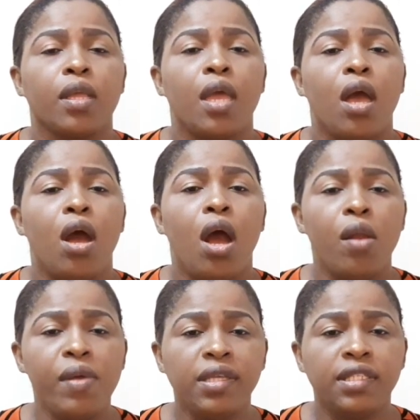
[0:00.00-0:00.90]

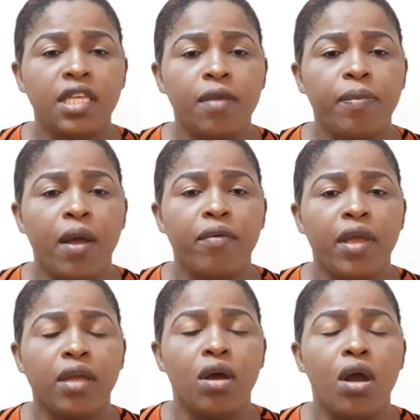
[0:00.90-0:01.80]
Always keep a
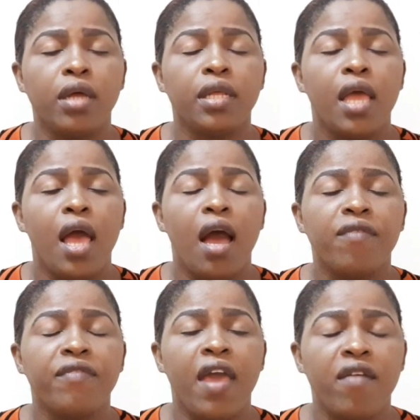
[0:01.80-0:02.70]
record of
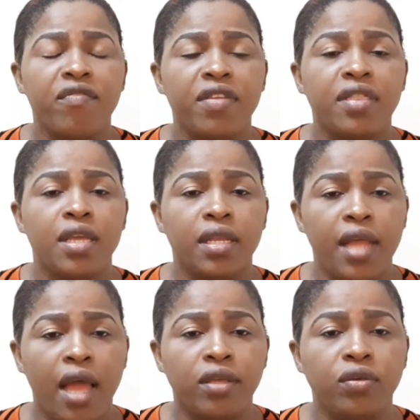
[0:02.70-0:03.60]
everything
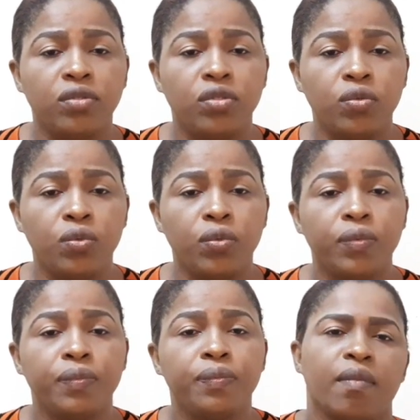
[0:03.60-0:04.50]
that you do.
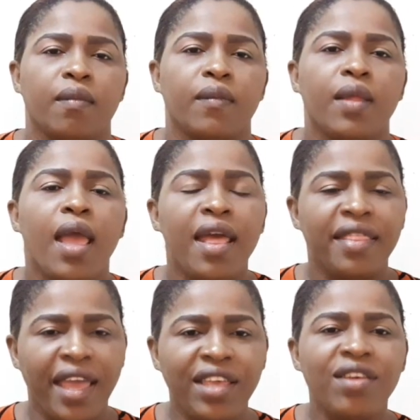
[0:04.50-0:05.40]

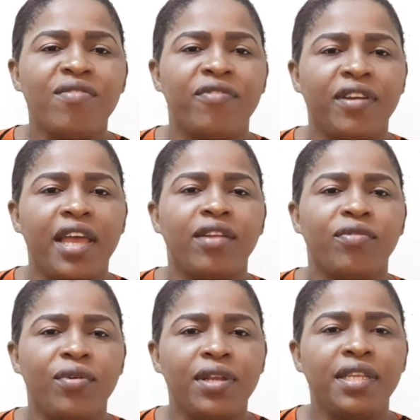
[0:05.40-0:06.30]
Thank you for
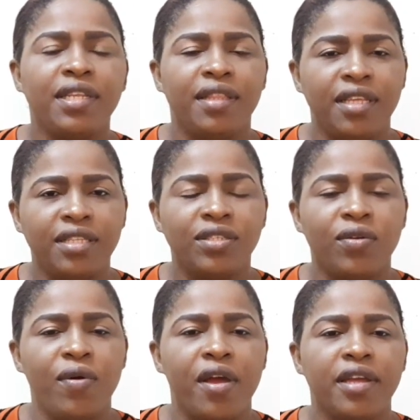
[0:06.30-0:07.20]
enrolling in this
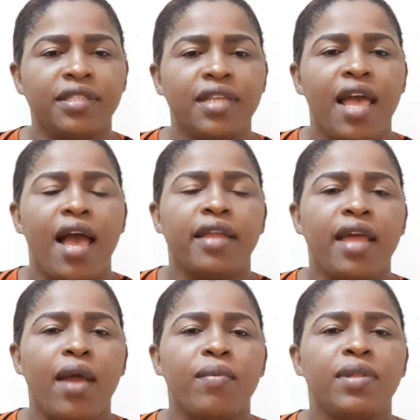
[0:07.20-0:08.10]
course, and
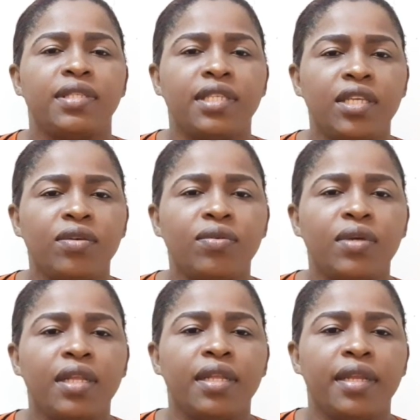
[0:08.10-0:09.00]
I will see you
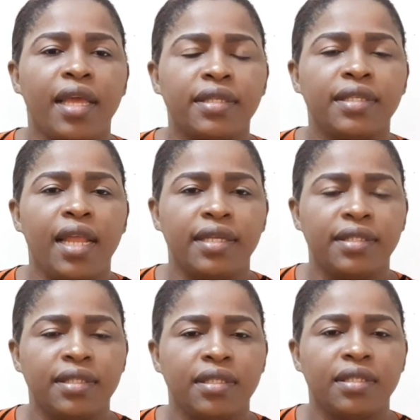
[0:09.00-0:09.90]
in the next
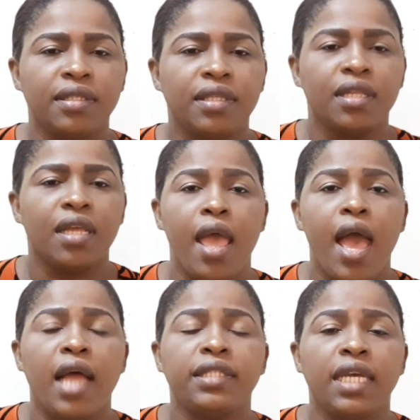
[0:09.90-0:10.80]
lesson.
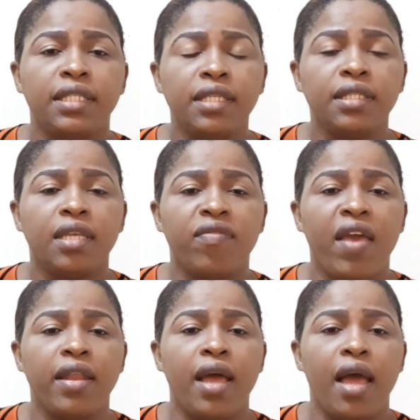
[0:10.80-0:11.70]
A test is
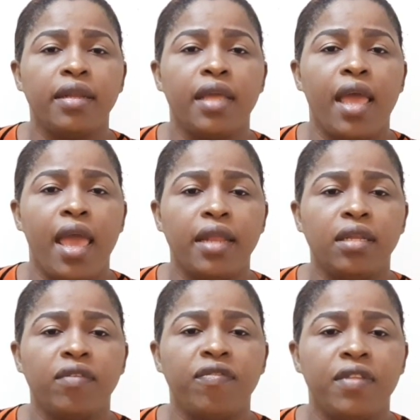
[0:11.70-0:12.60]
given at the end
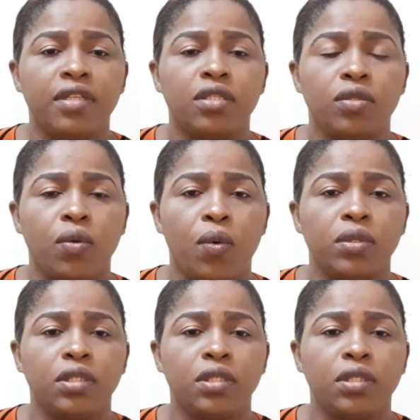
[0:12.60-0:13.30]
of this note.